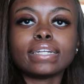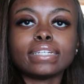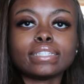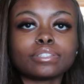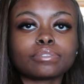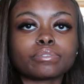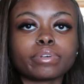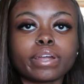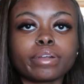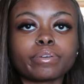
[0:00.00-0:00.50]
I need
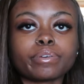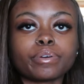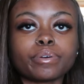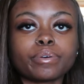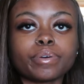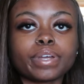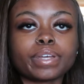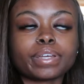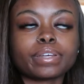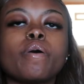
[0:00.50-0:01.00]
to rant real
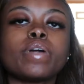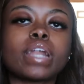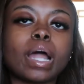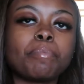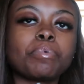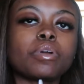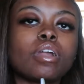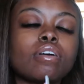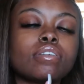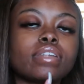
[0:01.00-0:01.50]
quick. Oh, and I
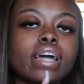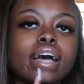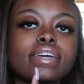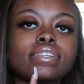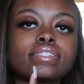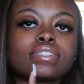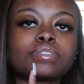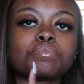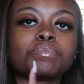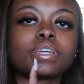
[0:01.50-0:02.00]
put on
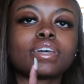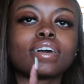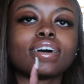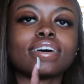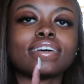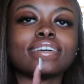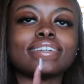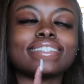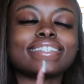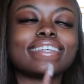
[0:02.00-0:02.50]
lashes
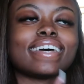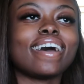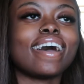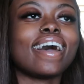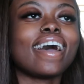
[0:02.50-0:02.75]
because